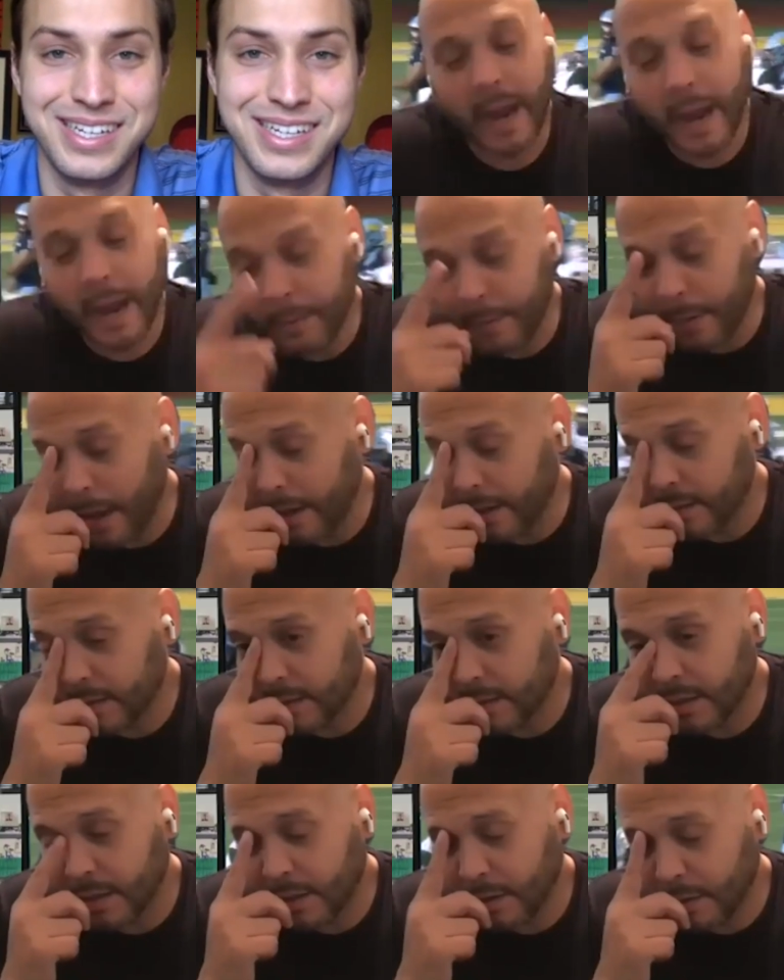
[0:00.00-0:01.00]
and, and,
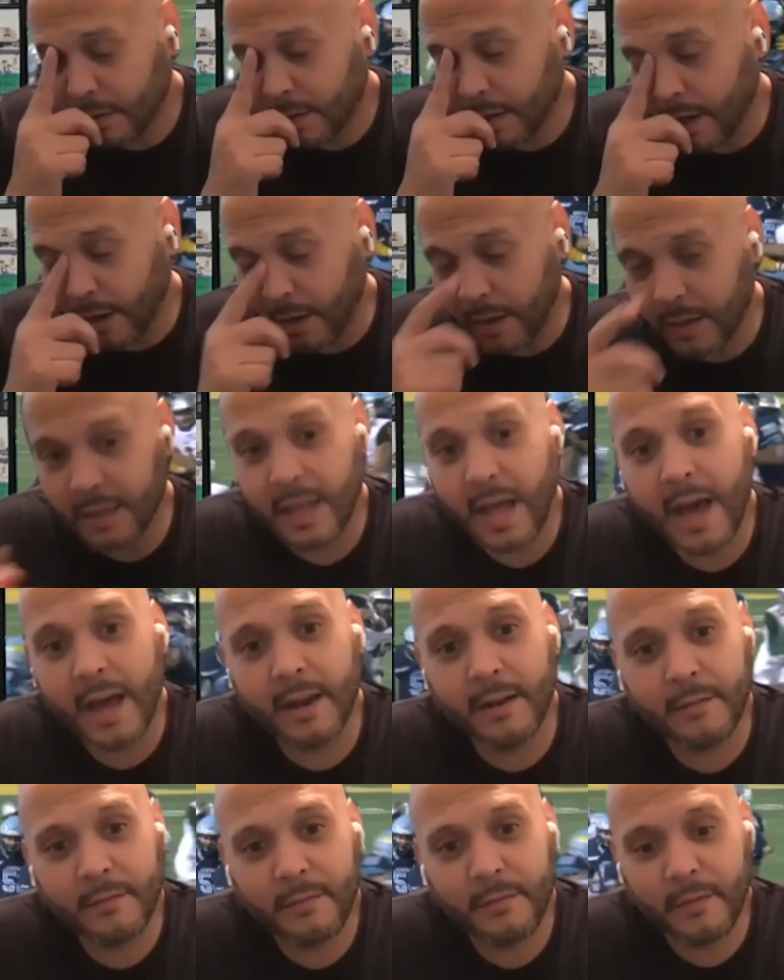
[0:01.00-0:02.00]
you know, a lot
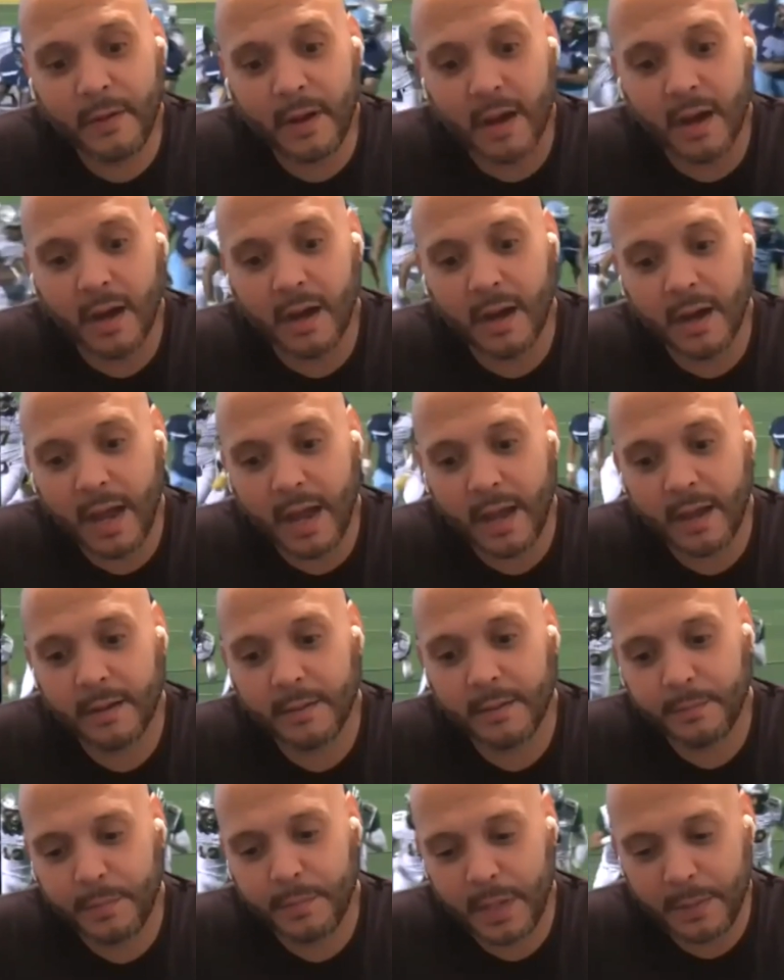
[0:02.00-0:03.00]
of uh,
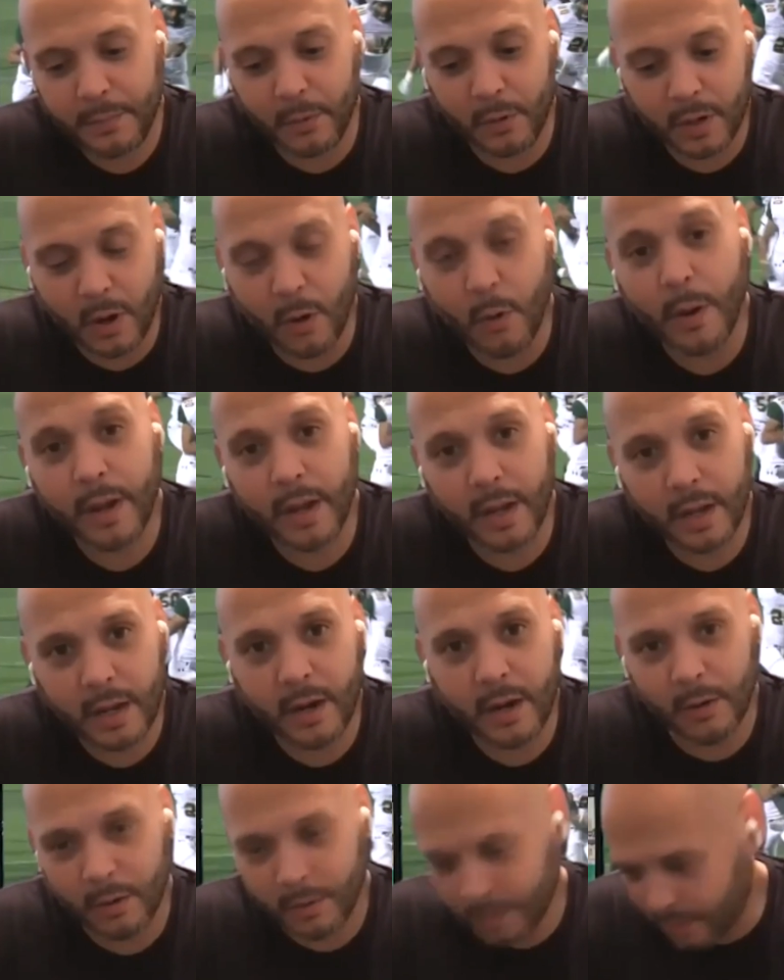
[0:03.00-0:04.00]
people going, you
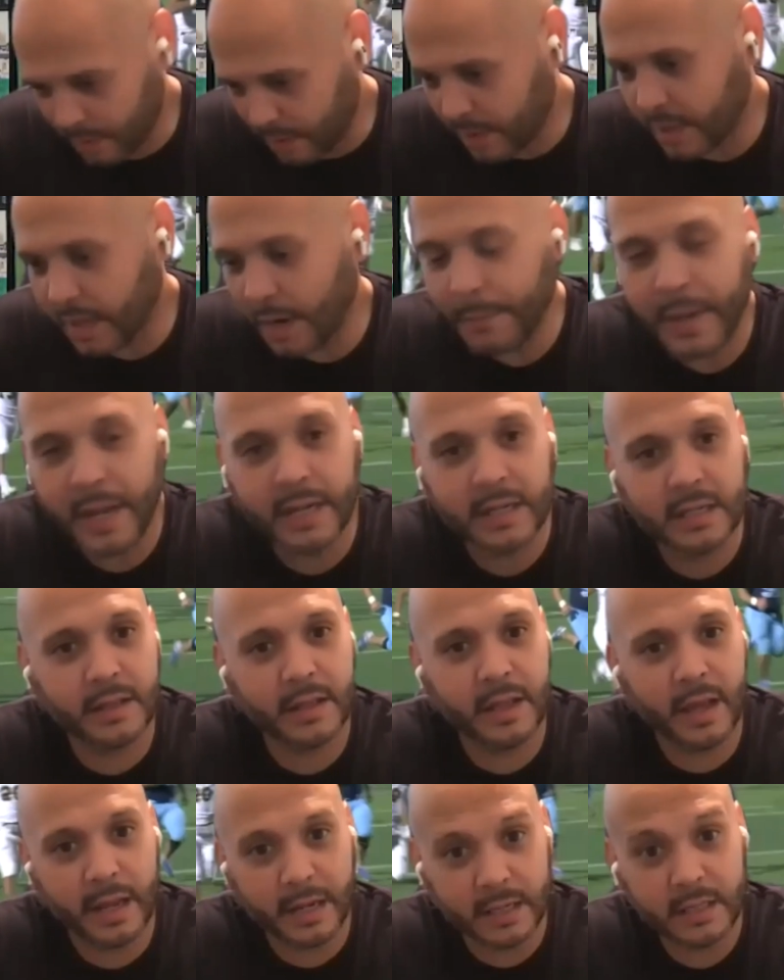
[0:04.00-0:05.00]
know, coming into
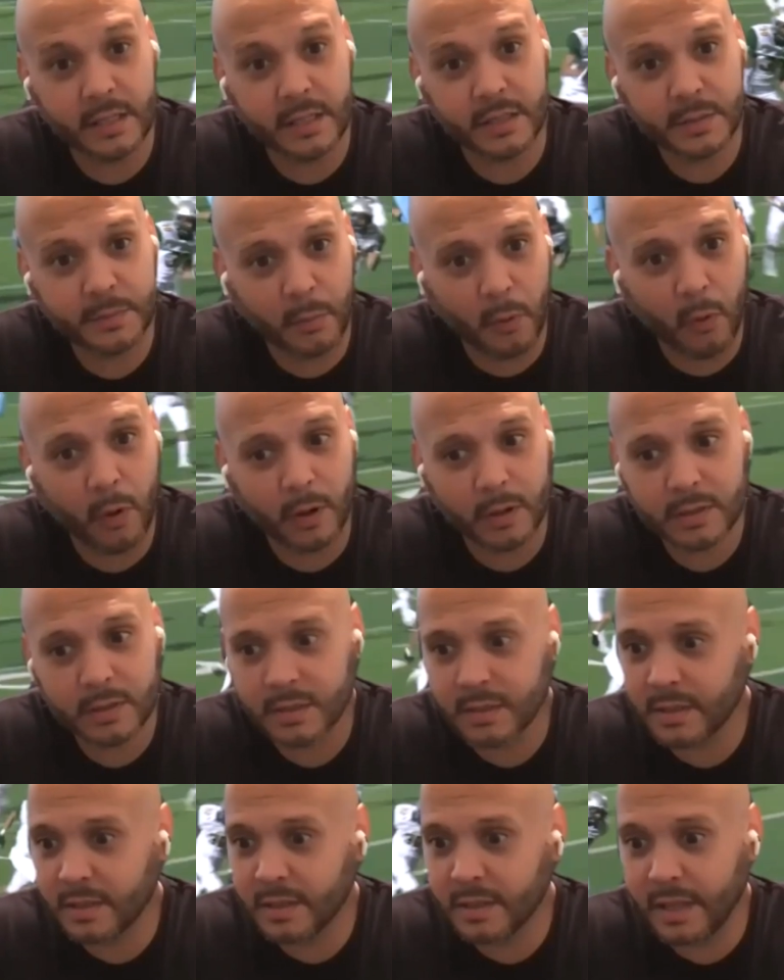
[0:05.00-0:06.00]
the into
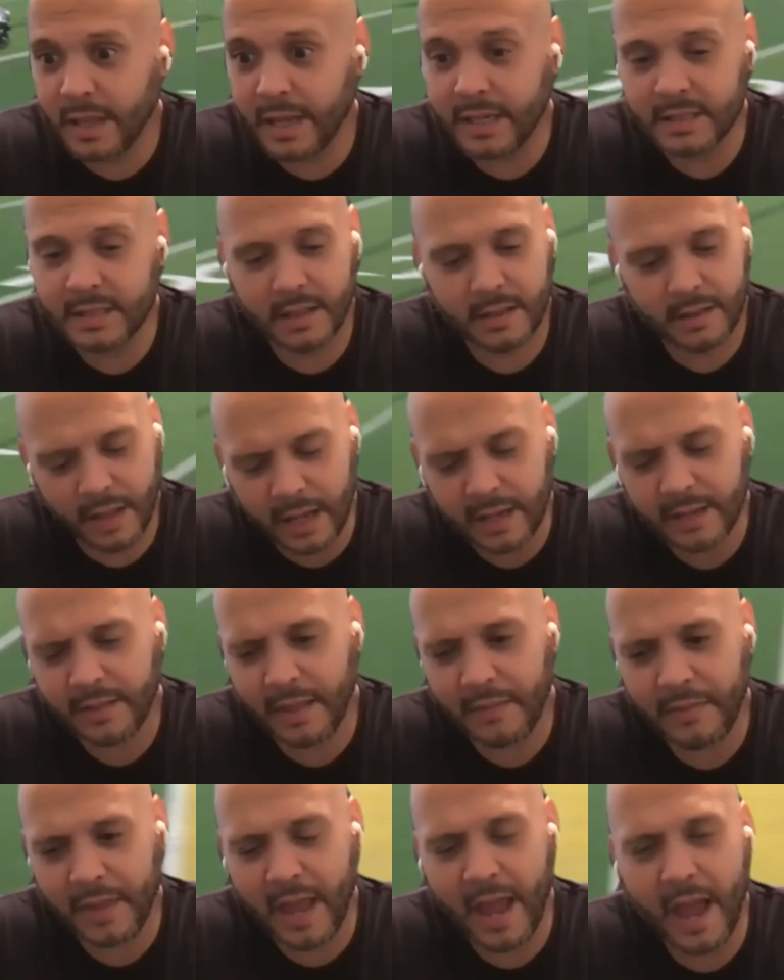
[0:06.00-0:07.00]
sports thinks that think
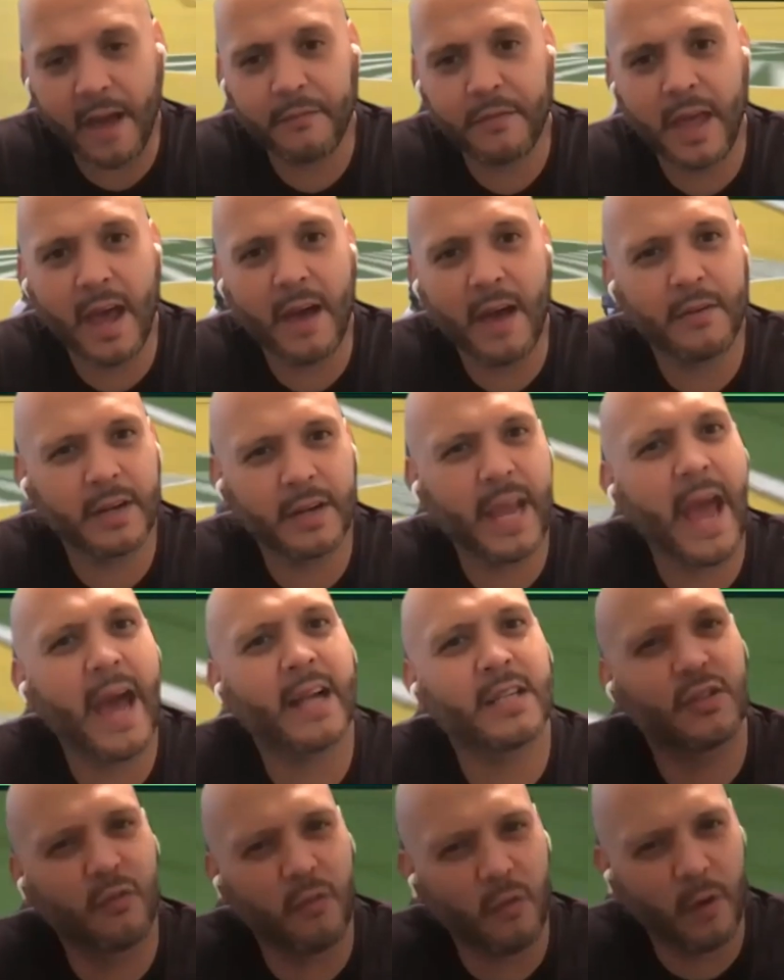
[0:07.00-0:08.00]
that they have to have a
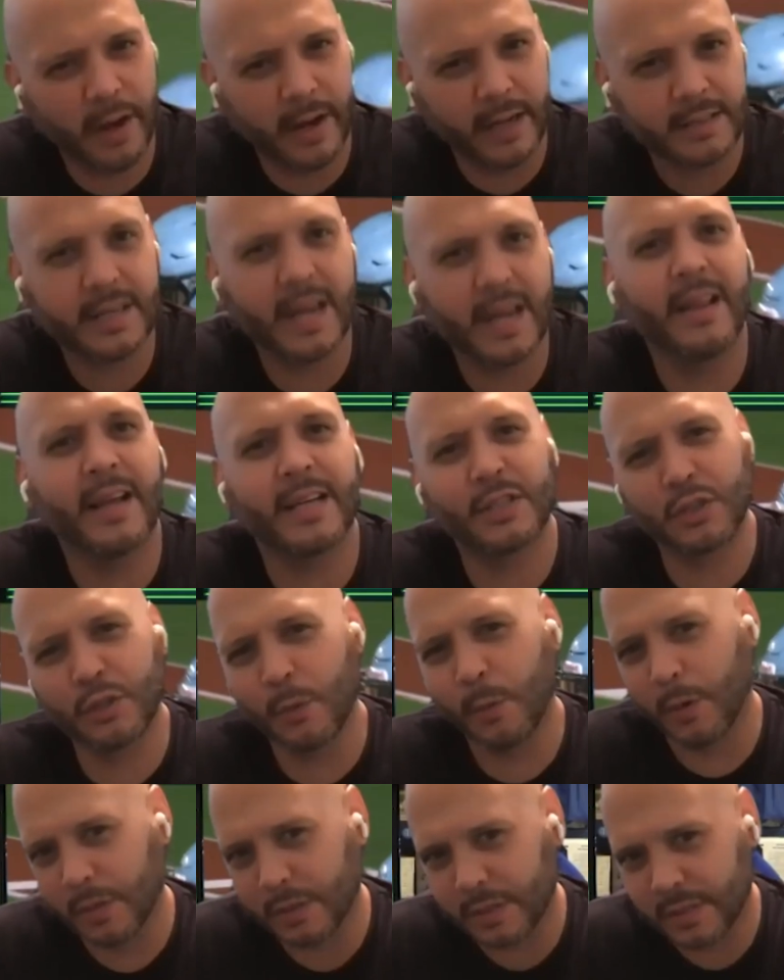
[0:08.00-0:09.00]
catchphrase, kind of like
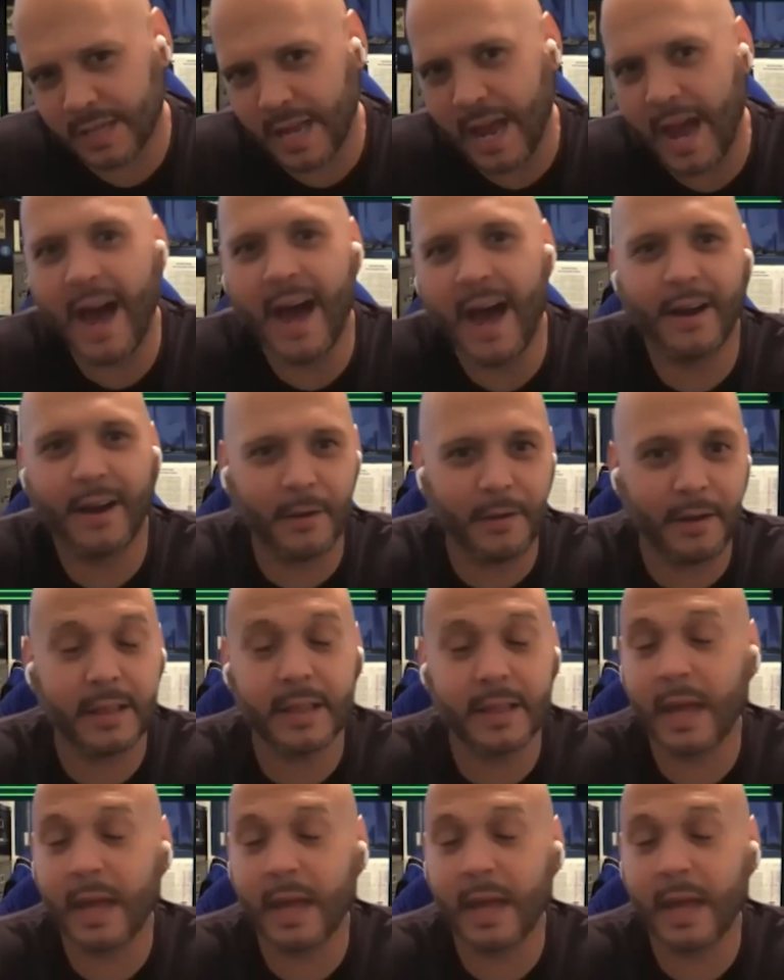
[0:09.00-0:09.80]
Stuart Scott or like